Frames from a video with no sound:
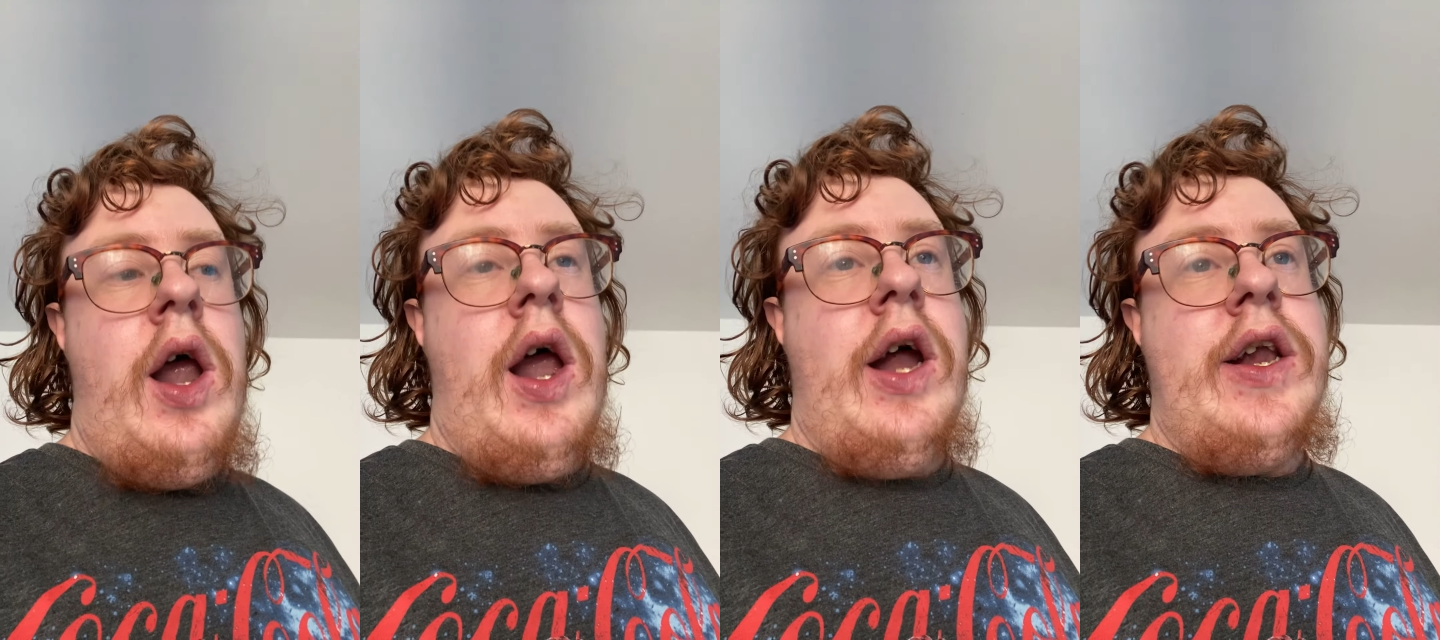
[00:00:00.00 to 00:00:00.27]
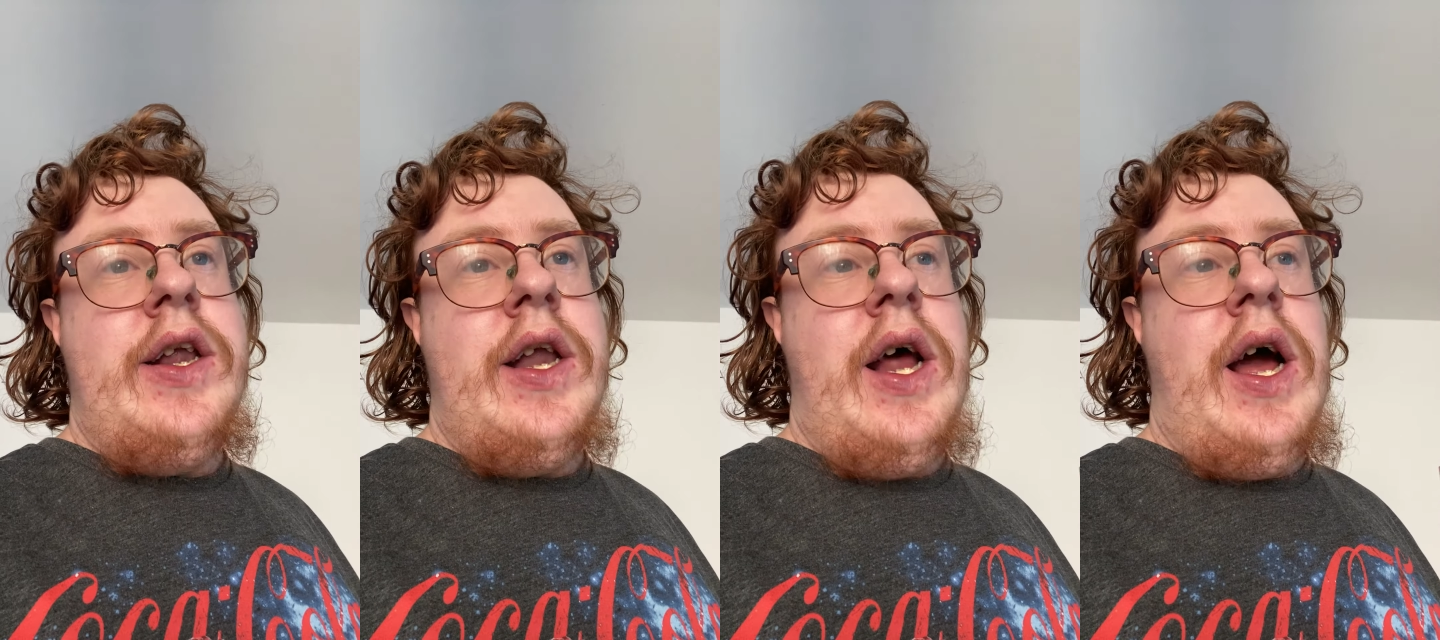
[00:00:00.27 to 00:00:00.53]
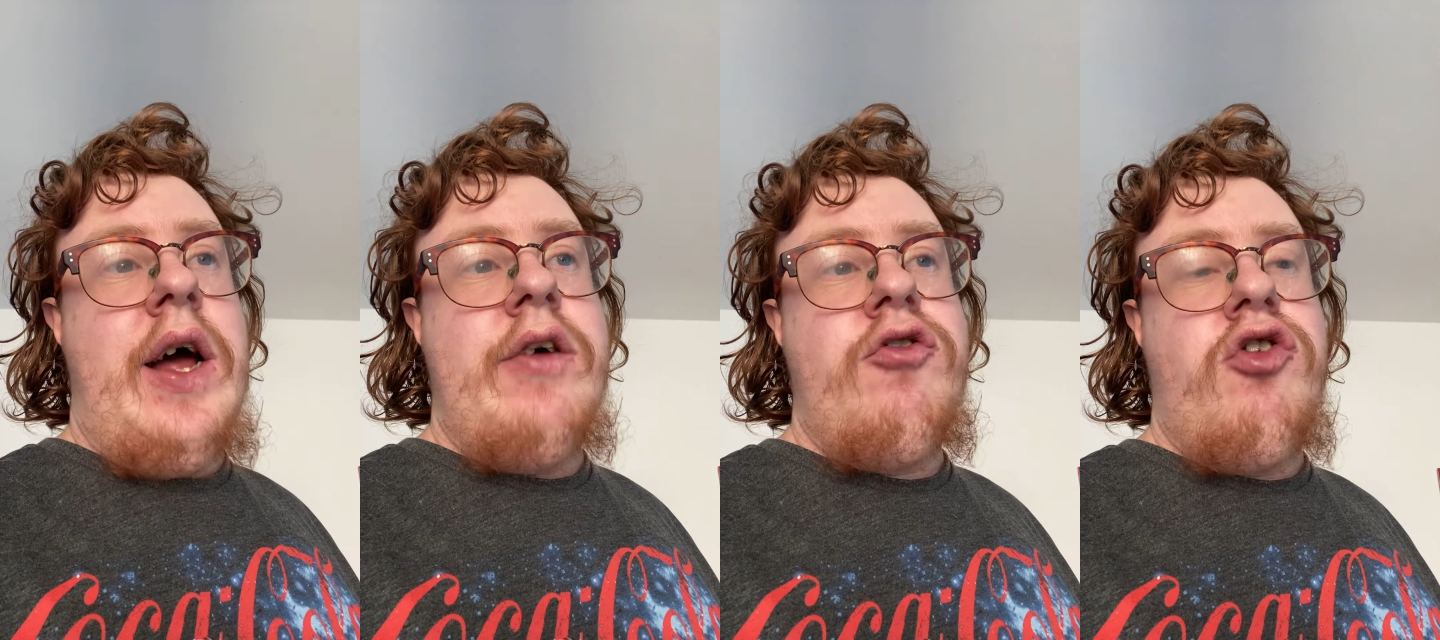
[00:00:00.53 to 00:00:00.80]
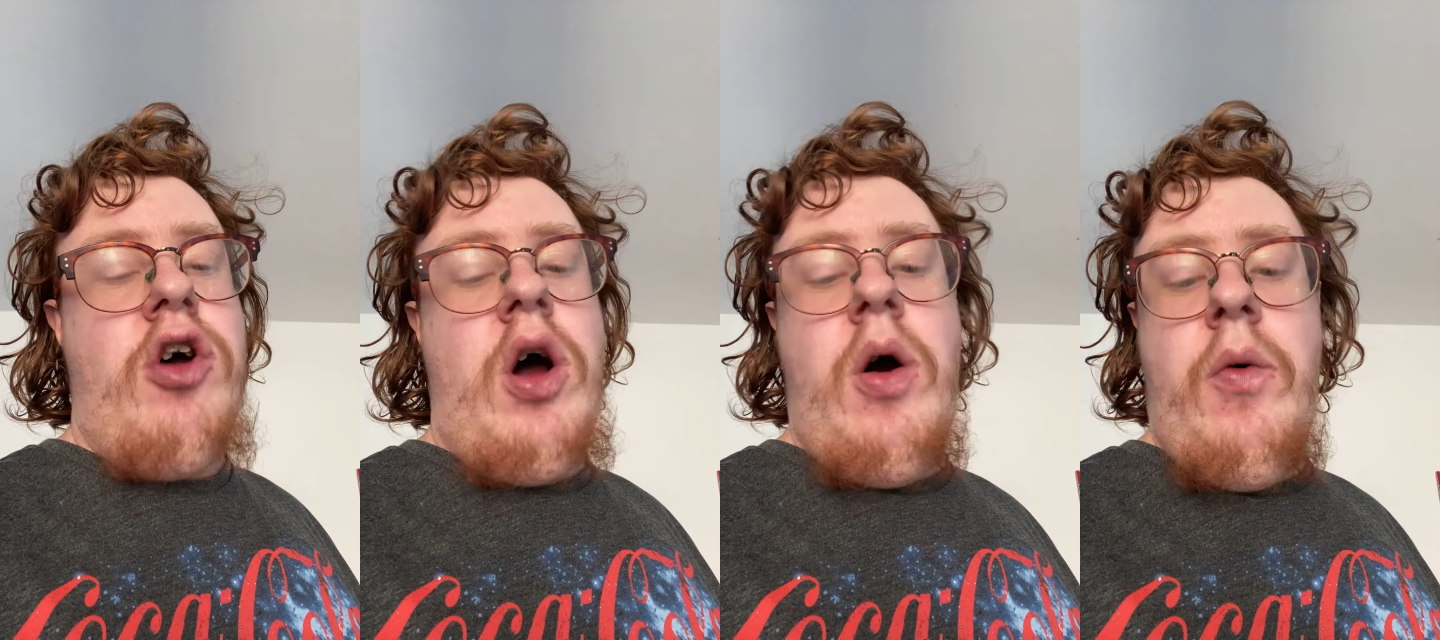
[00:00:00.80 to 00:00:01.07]
and
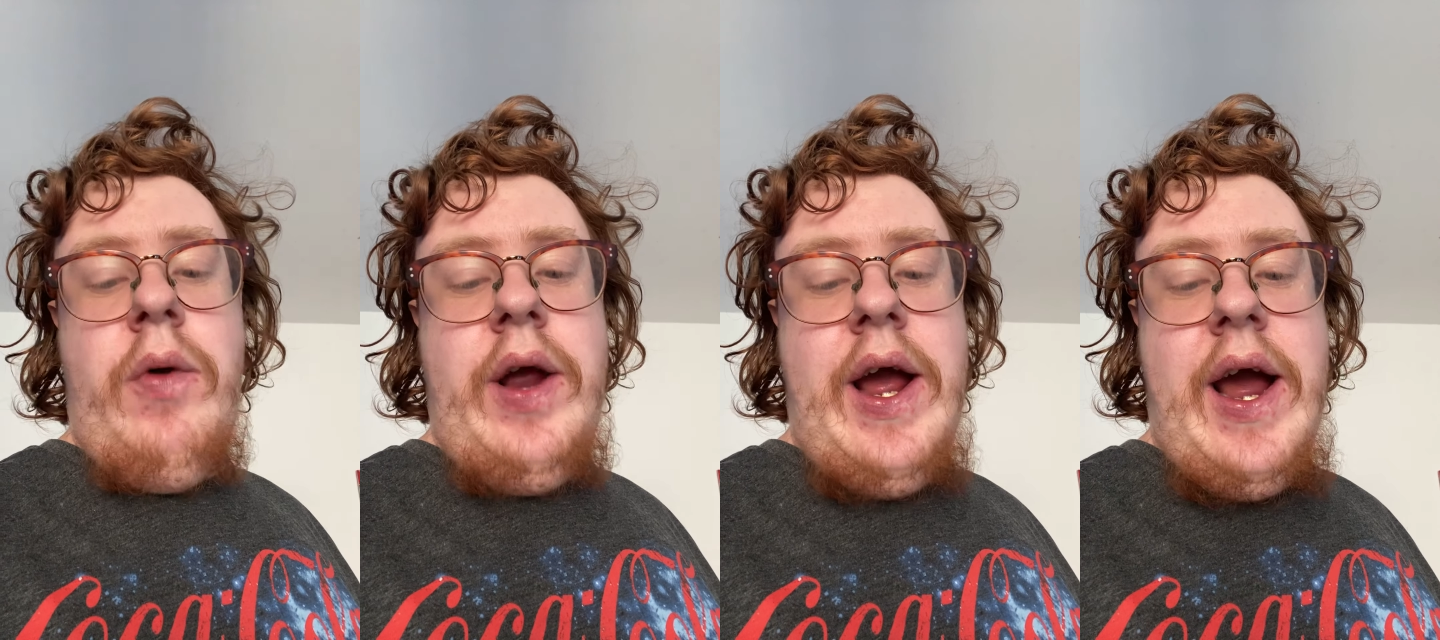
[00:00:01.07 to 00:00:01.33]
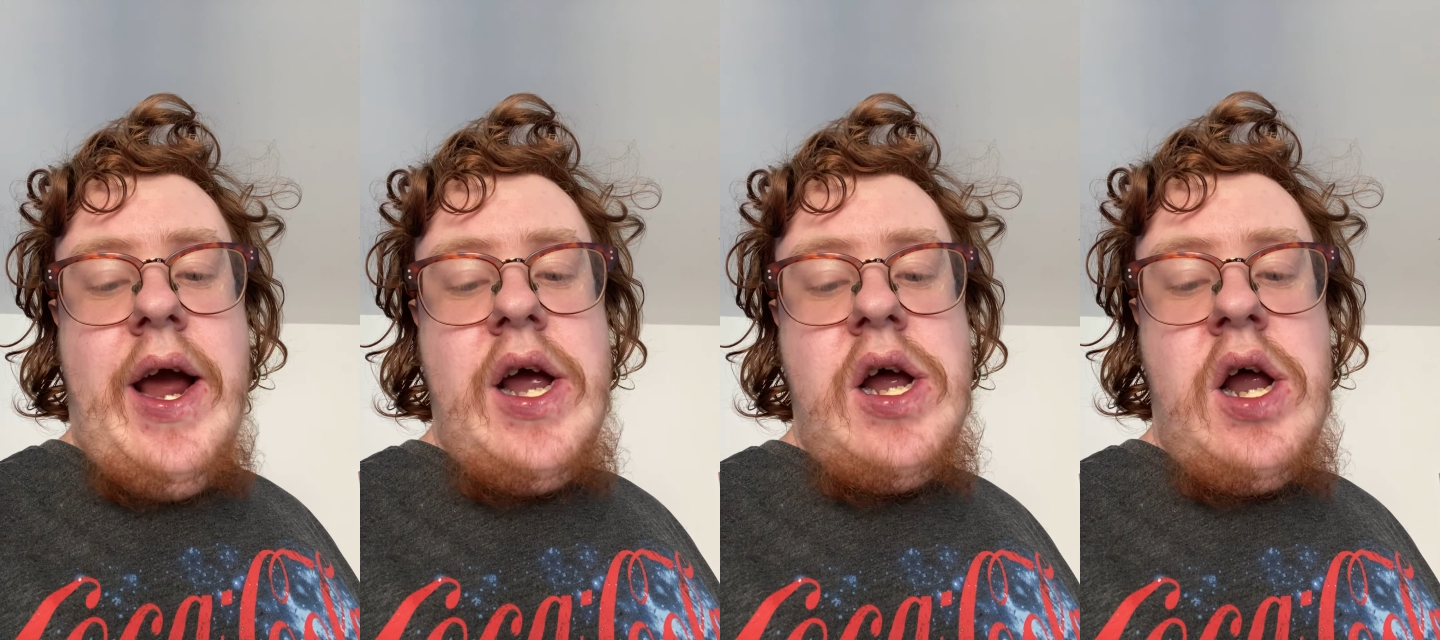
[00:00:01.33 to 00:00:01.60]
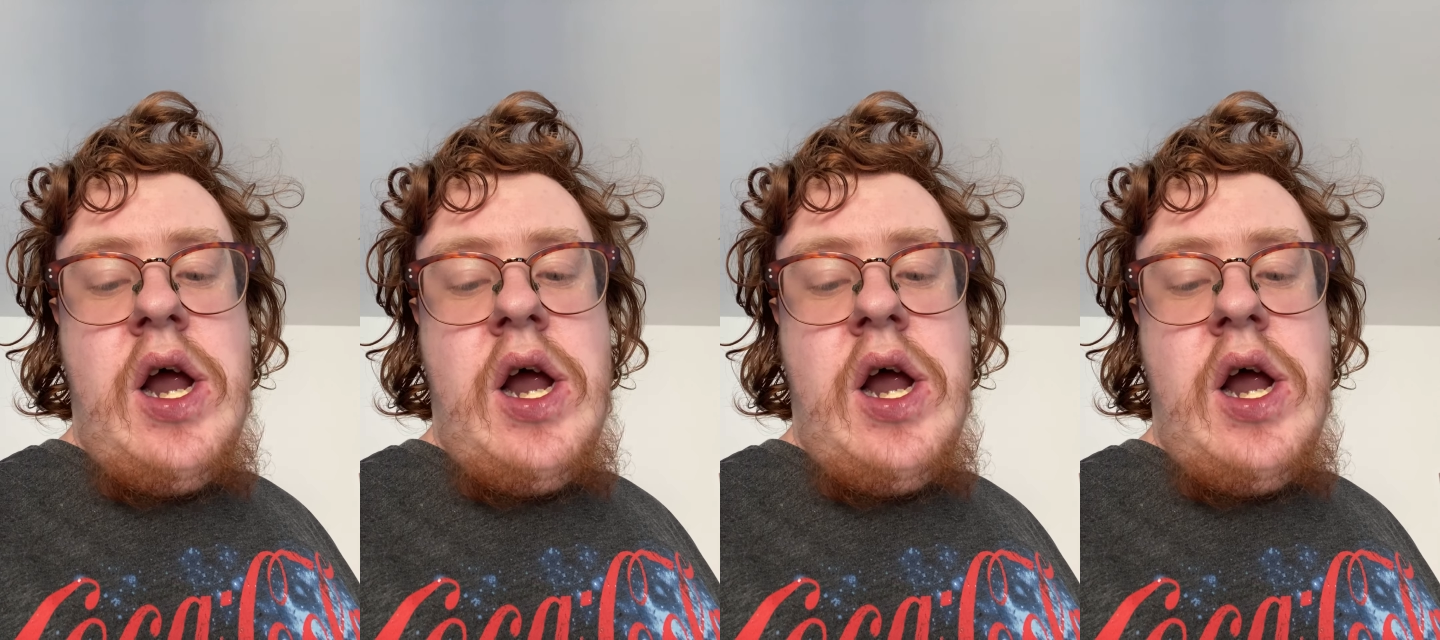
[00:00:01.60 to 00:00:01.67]
that's how yeah.